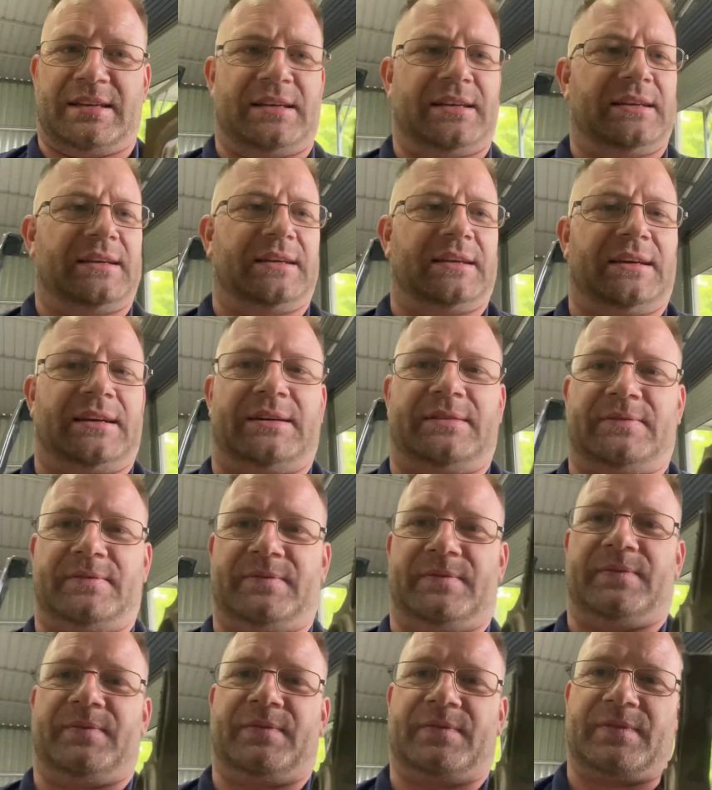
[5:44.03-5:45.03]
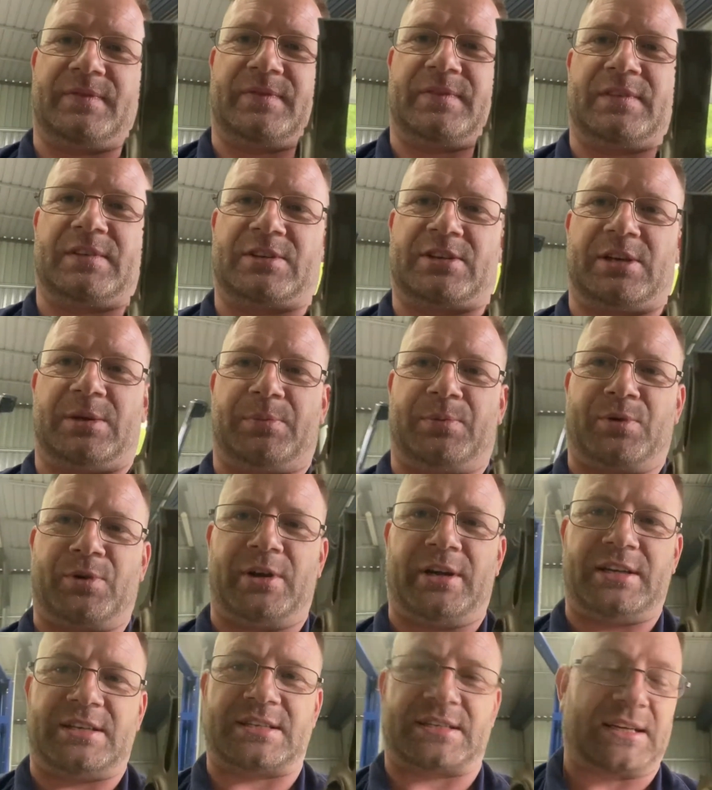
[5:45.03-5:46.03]
Yep, she
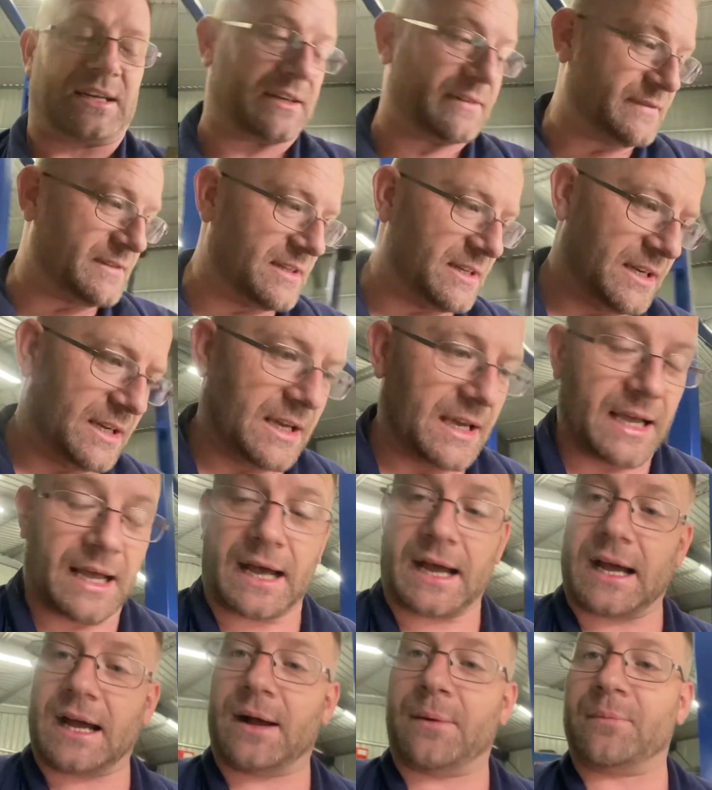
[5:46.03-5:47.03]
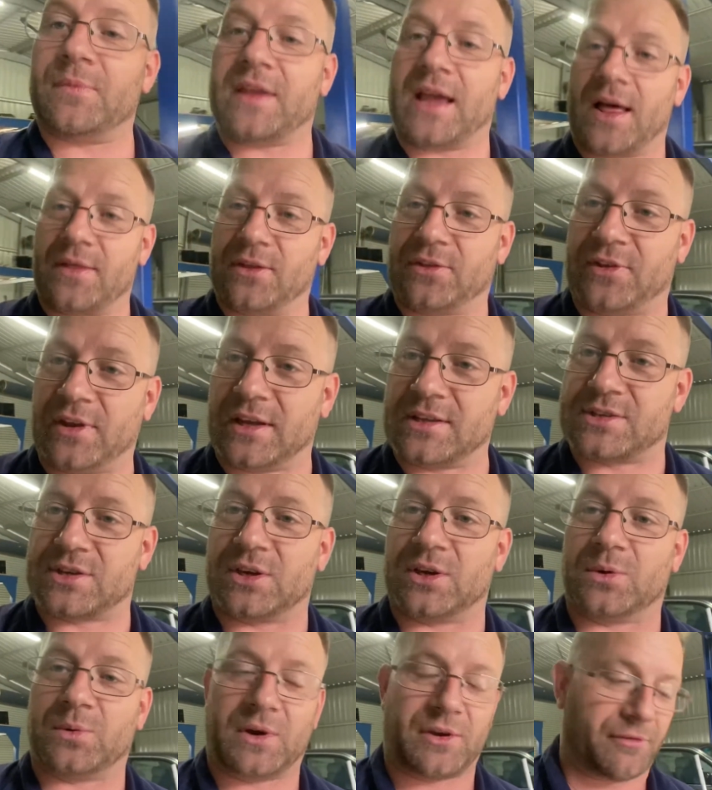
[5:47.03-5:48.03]
pretty stuffed. The other thing
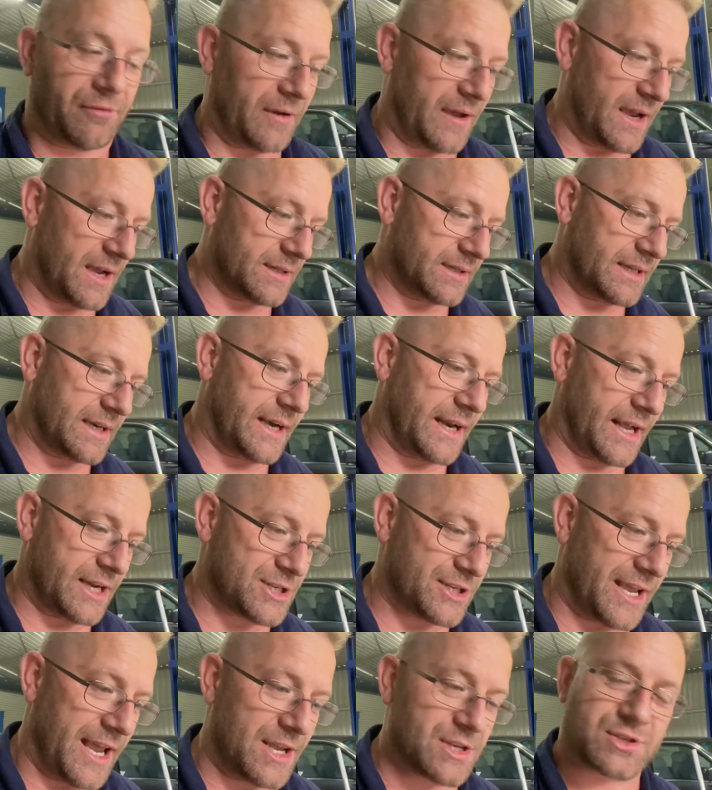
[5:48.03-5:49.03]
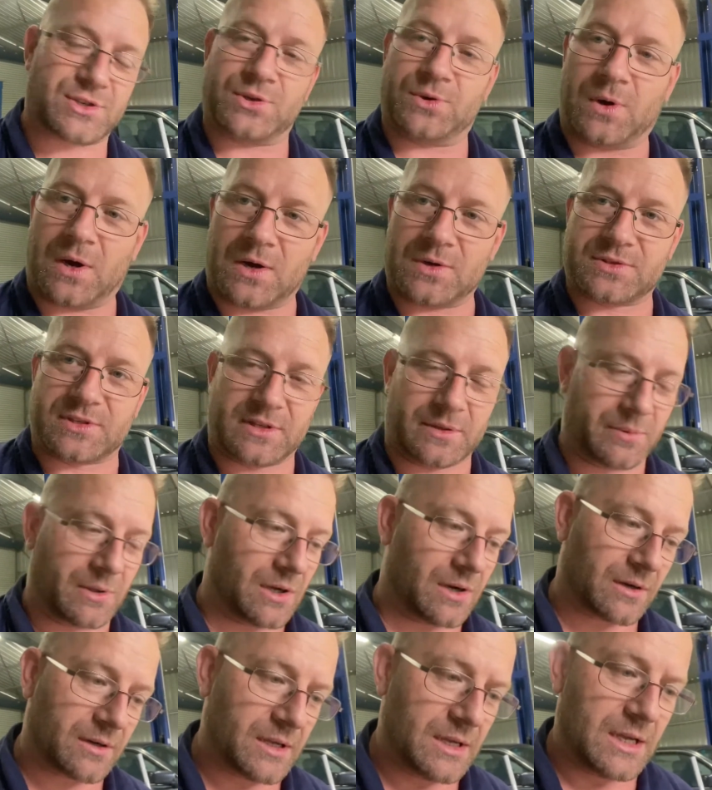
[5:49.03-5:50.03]
too, we found that it actually has 2 holes in the
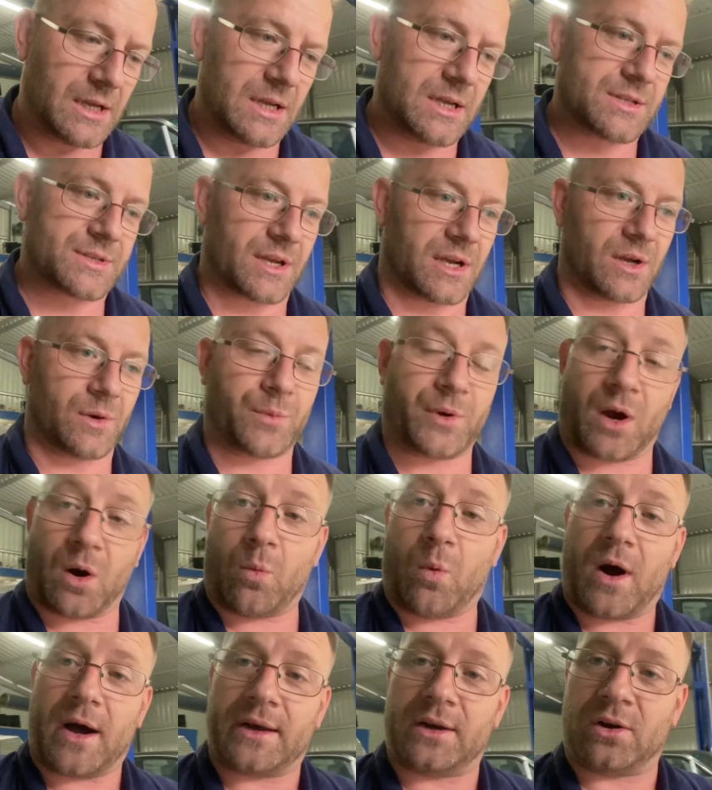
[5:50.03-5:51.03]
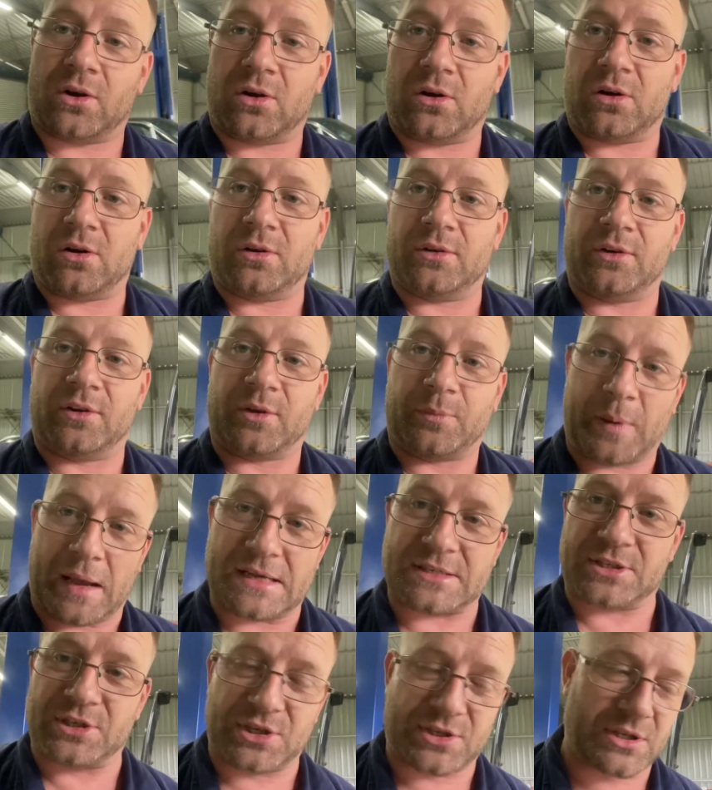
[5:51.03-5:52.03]
block. So we got one on the
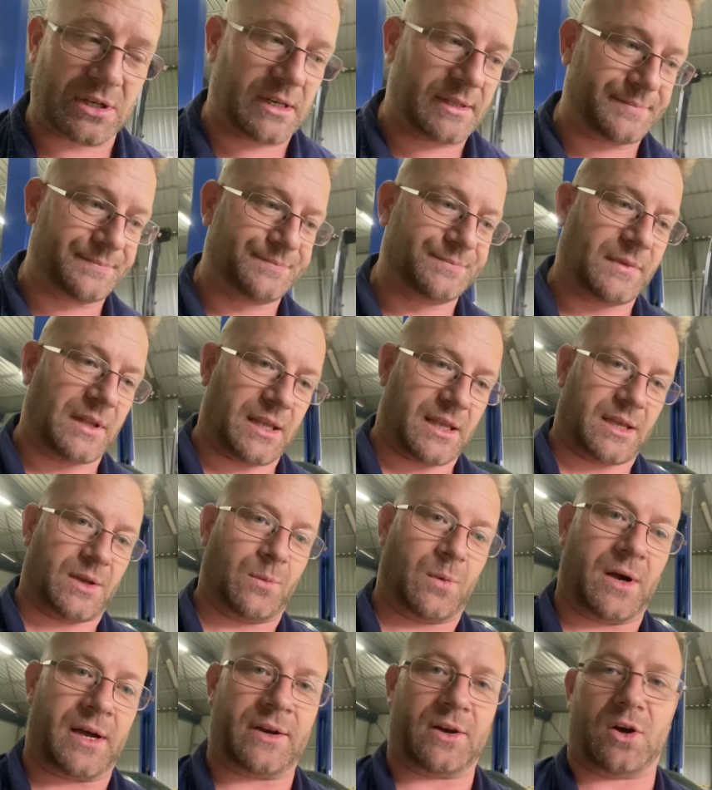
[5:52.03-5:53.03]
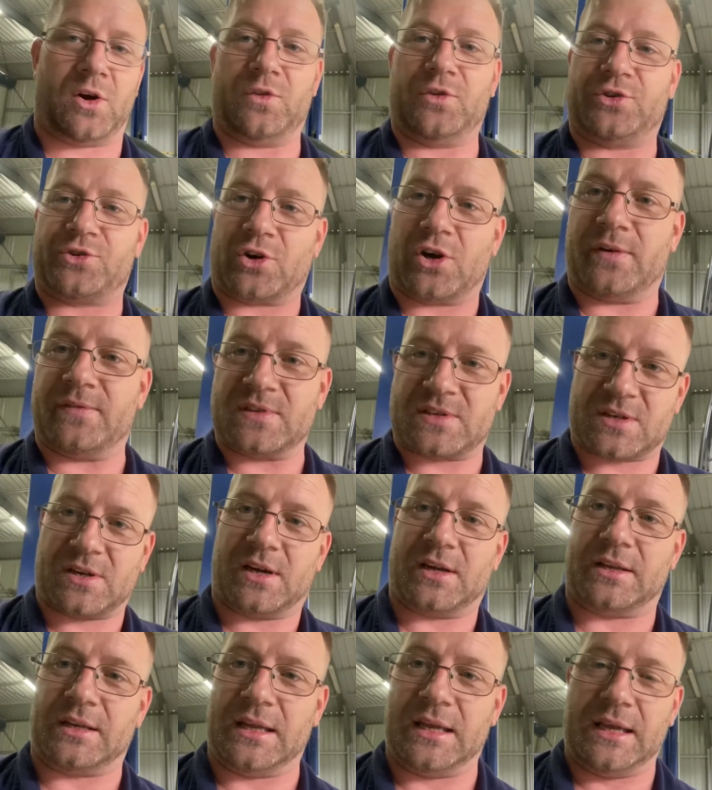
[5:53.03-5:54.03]
passenger side and one on the driver's
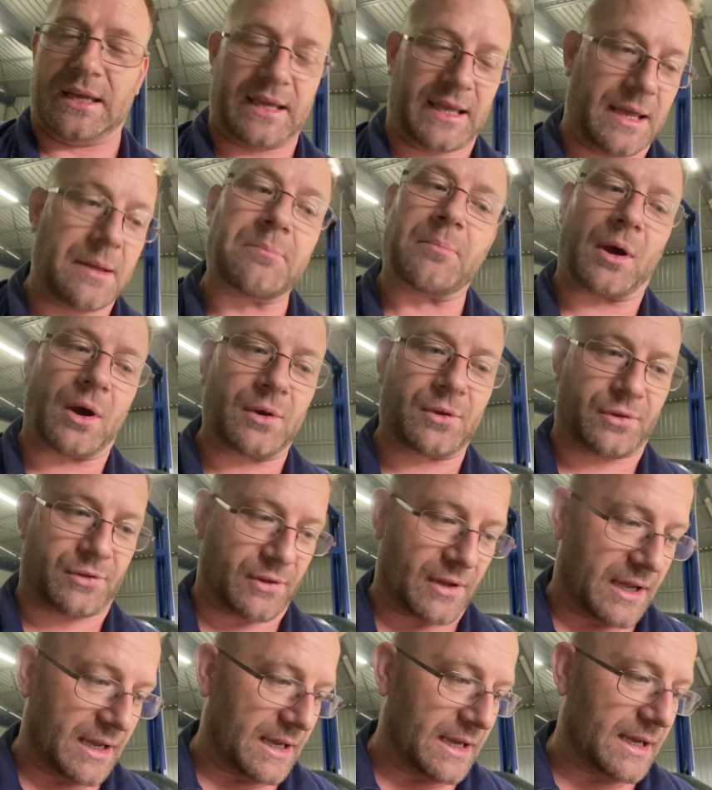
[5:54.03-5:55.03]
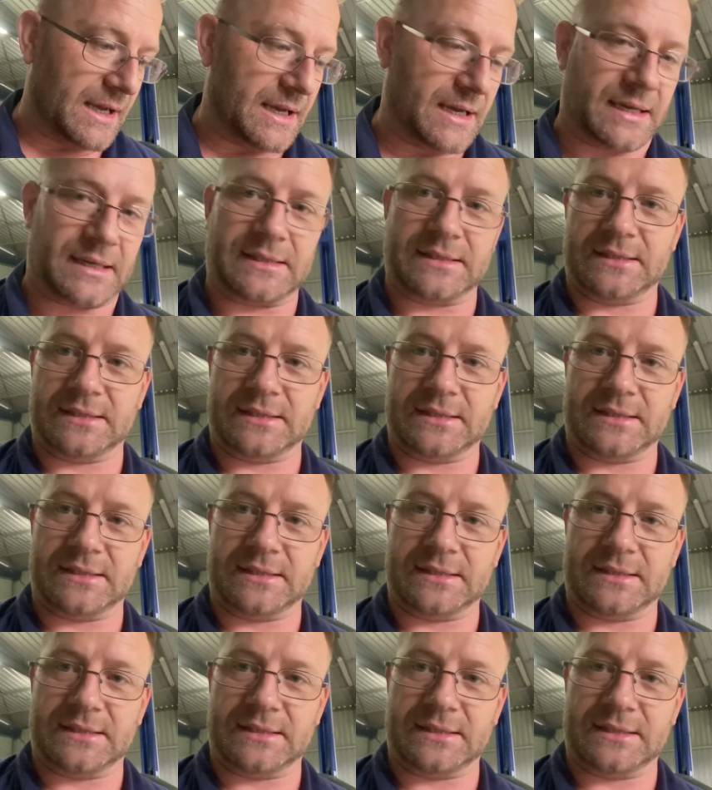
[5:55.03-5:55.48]
side, and both are,